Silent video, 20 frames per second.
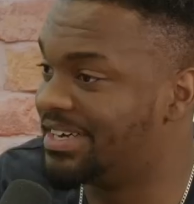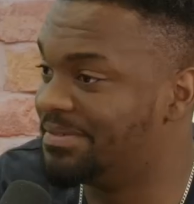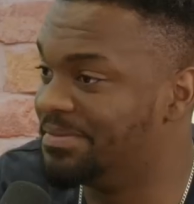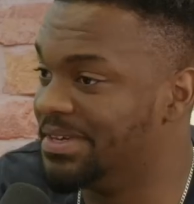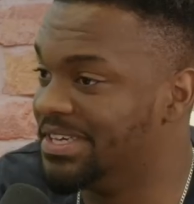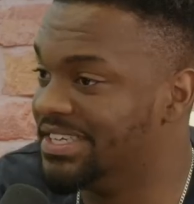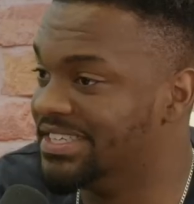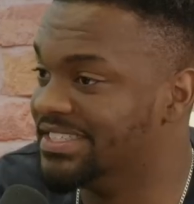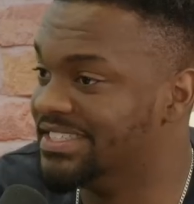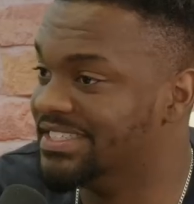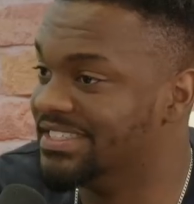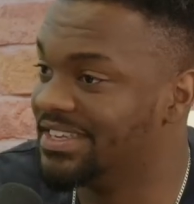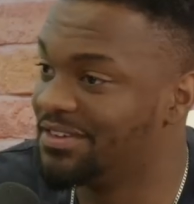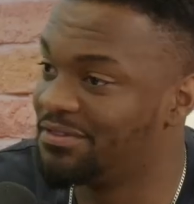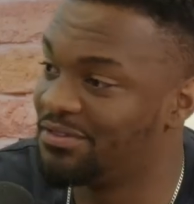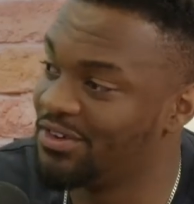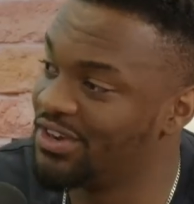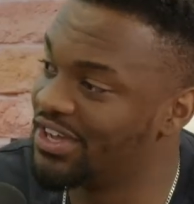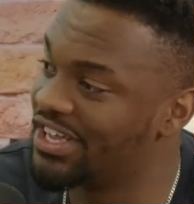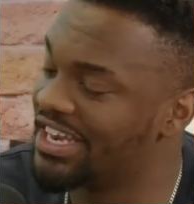I mean,
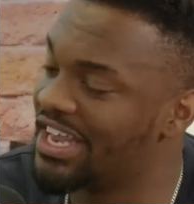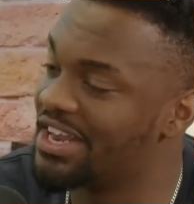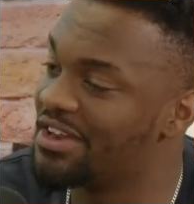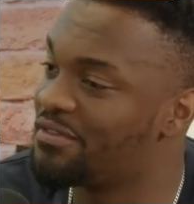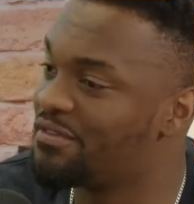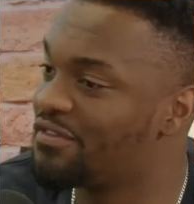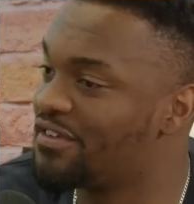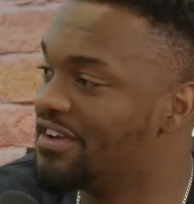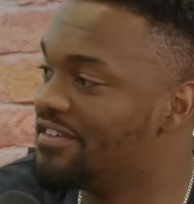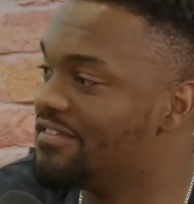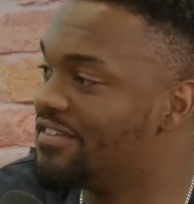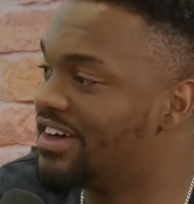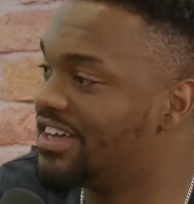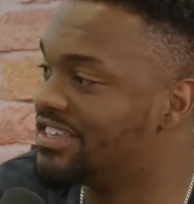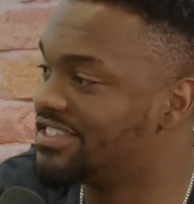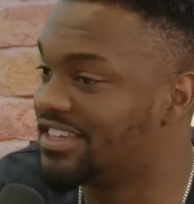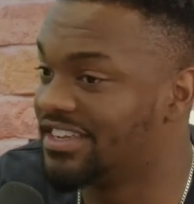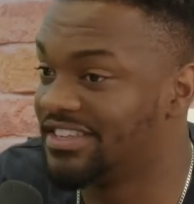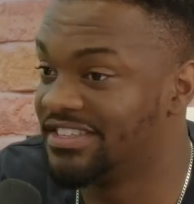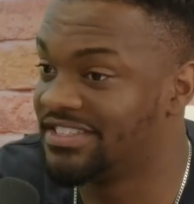if we're looking at the three of
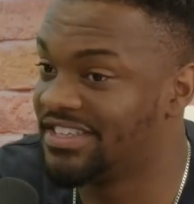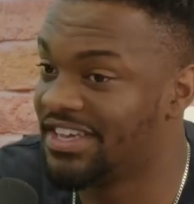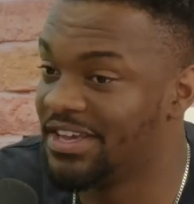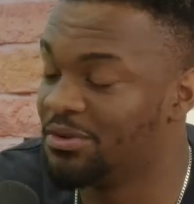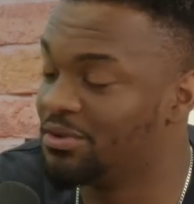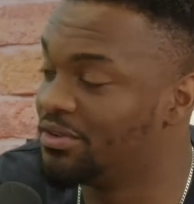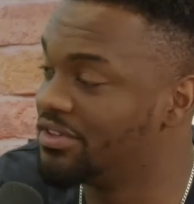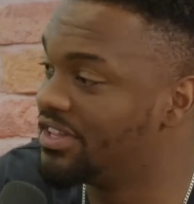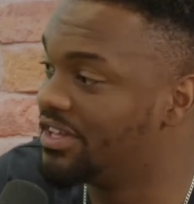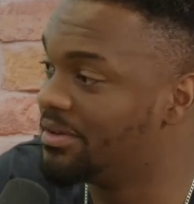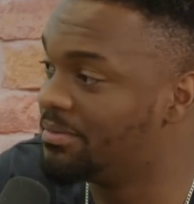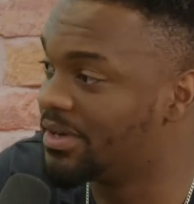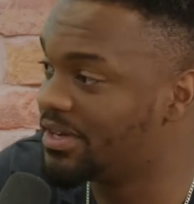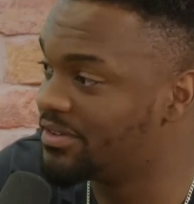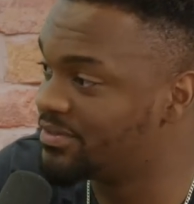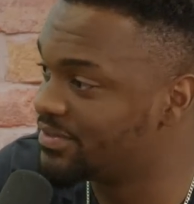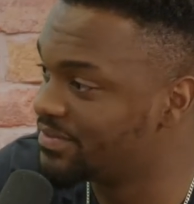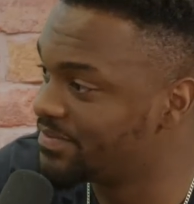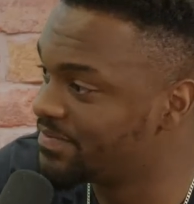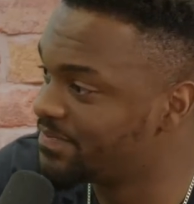us, I'd say all of the
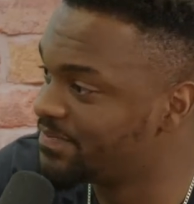above.